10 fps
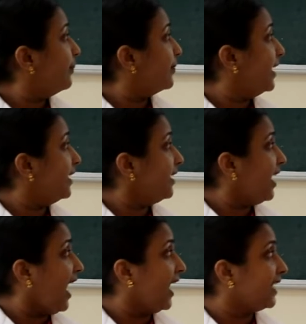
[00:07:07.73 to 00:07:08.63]

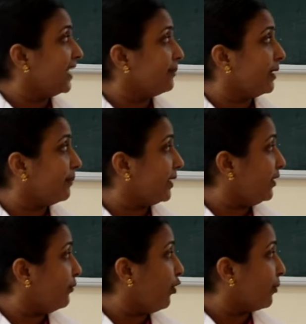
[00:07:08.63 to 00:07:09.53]
Then hyaline
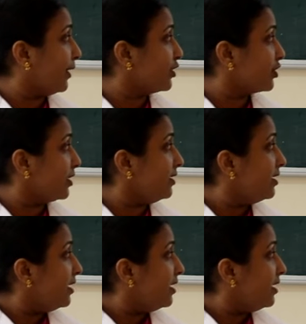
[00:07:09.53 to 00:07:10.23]
membrane formation.